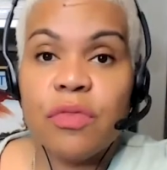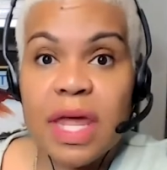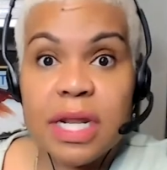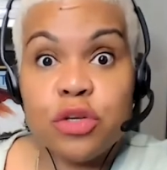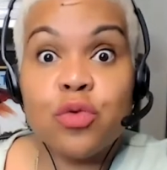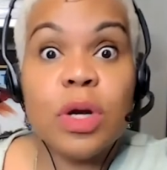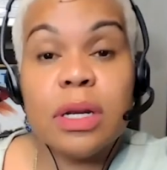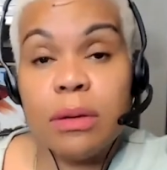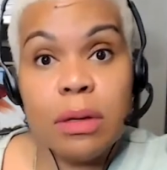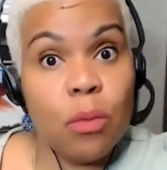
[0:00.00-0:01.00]
They do it
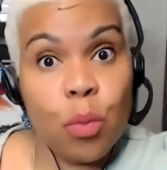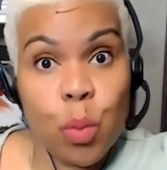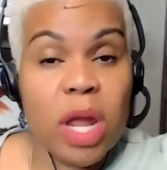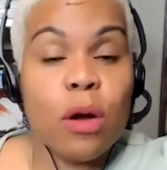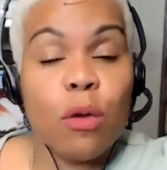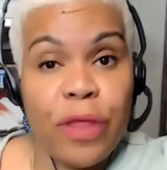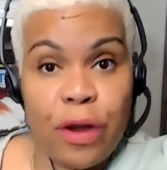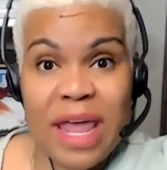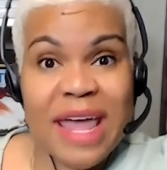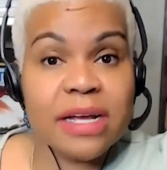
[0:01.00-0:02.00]
well.
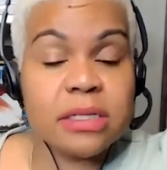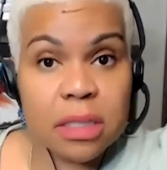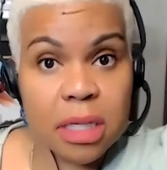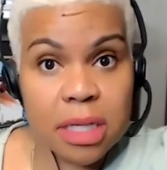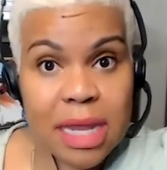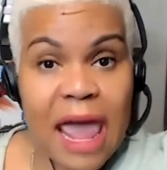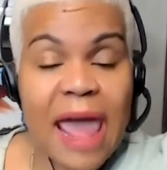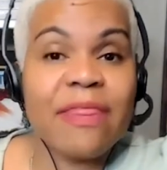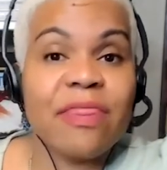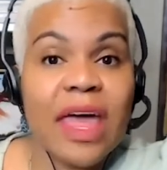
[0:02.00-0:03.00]
They're excellent
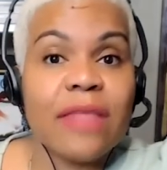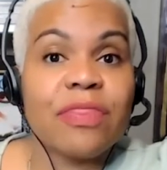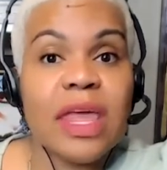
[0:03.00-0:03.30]
at that.